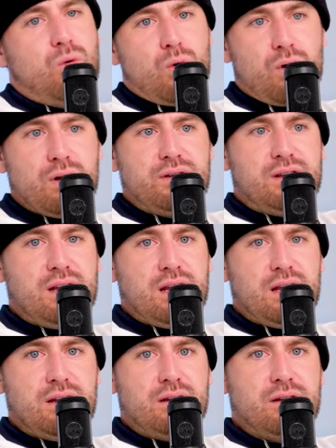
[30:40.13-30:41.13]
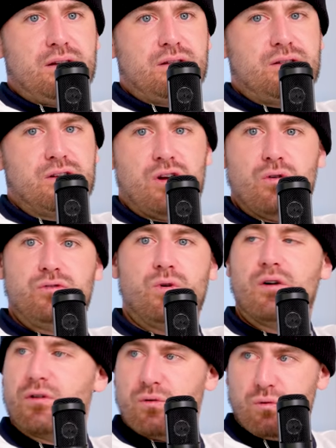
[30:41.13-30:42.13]
quarantine to go do
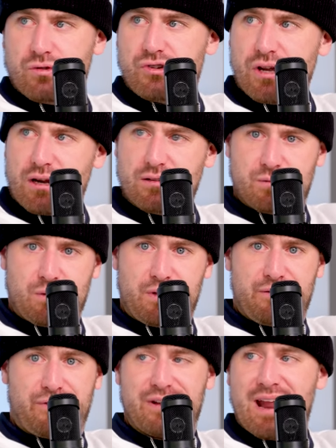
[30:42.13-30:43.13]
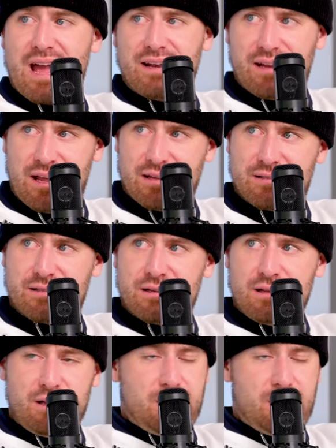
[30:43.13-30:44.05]
all the cool shit because we were there for nine days.